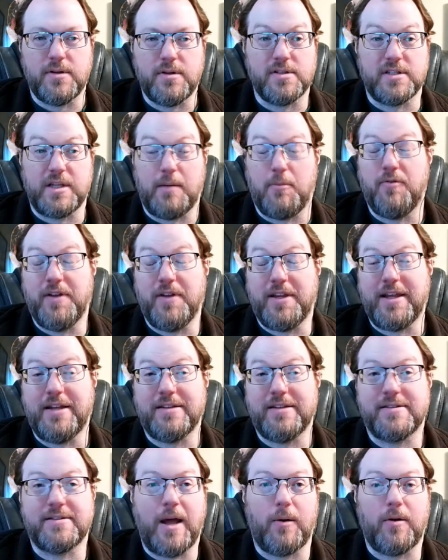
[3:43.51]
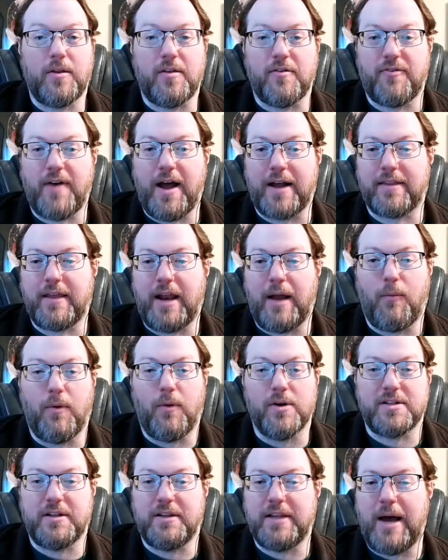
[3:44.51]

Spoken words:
some of it gets down to the fact that I wasn't